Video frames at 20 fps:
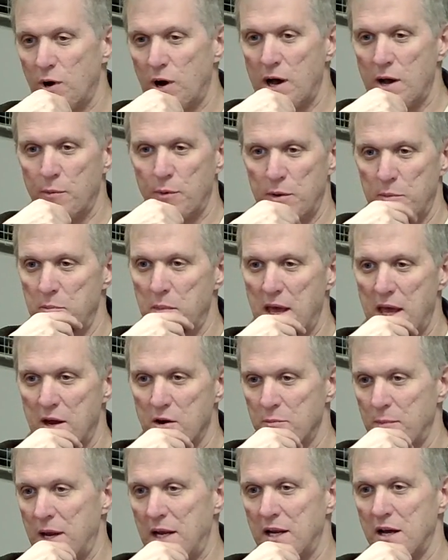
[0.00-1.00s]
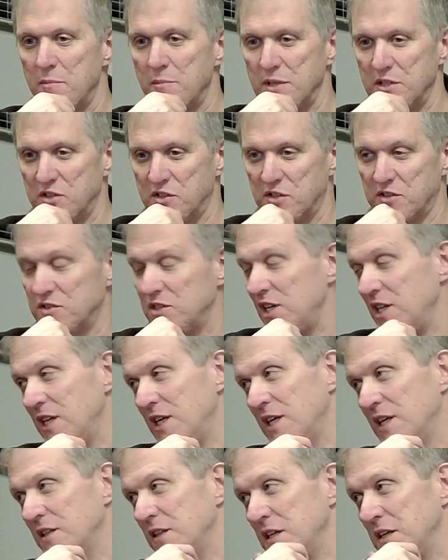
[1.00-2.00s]
we may or may not be succeeding
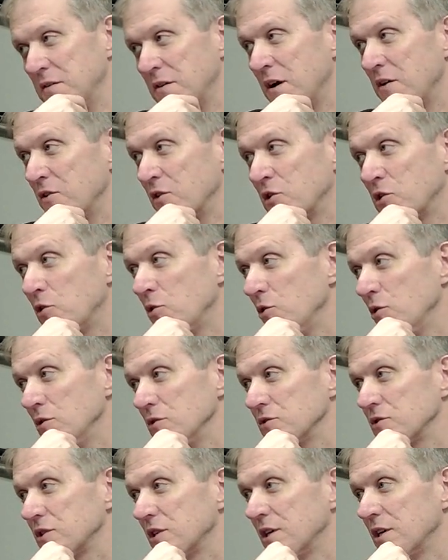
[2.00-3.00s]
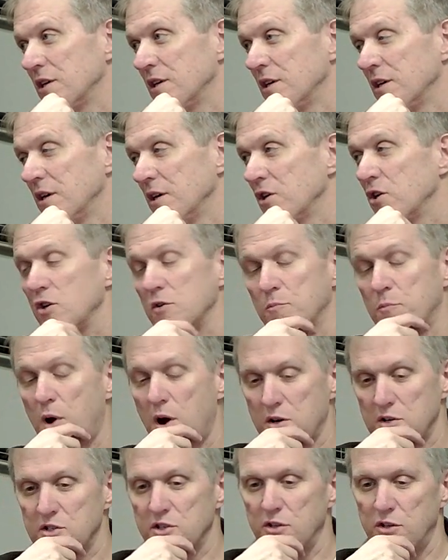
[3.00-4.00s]
in the other goals could
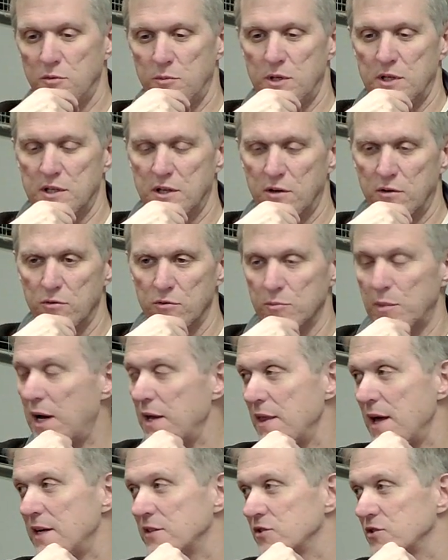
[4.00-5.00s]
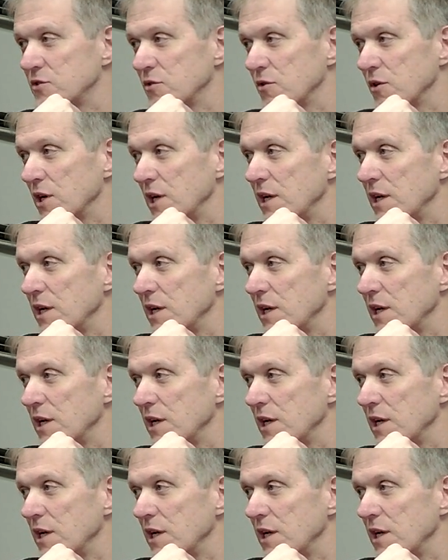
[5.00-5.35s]
partially be told by that story.